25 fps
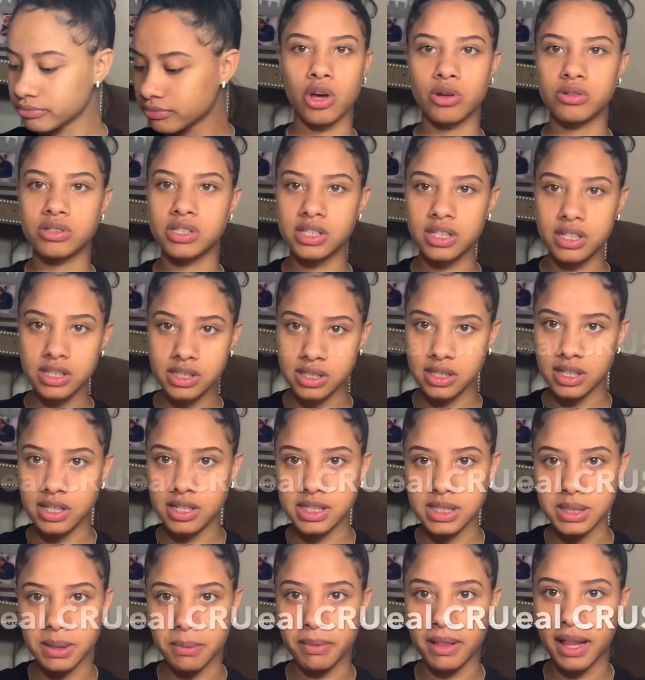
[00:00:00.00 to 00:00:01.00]
Sis needs
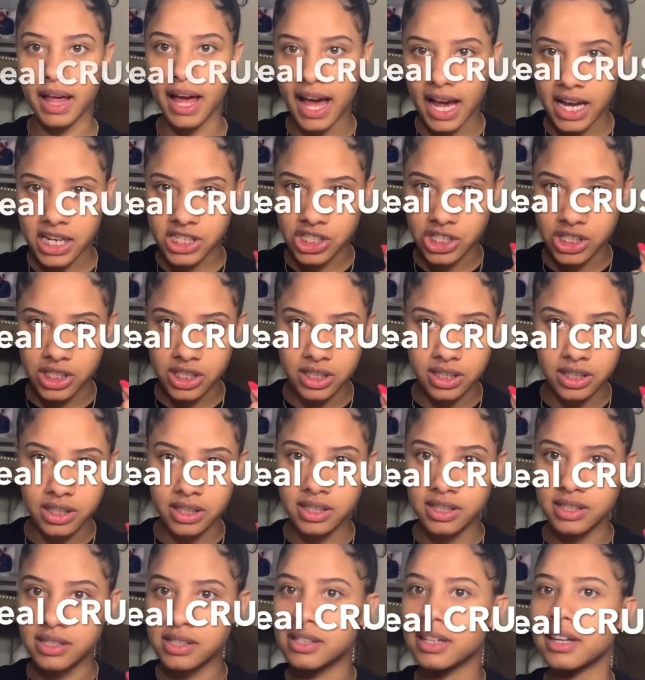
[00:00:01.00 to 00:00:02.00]
some
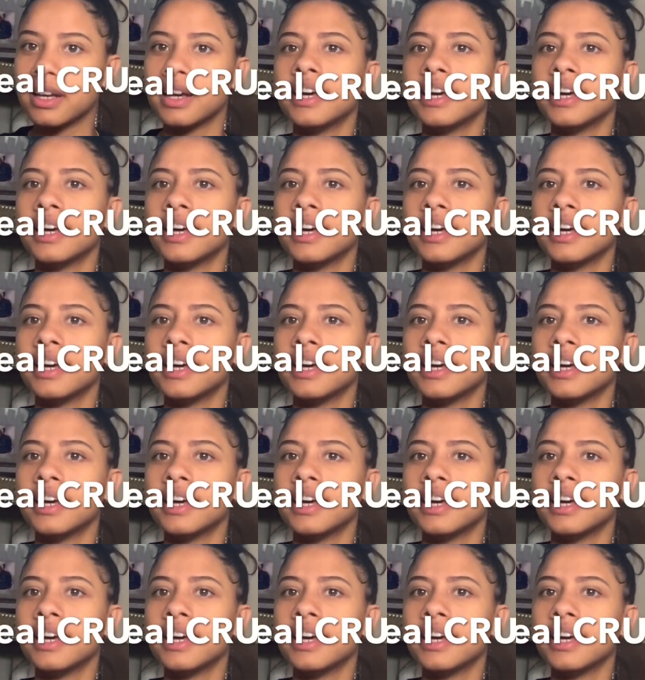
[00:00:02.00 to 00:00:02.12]
lashes.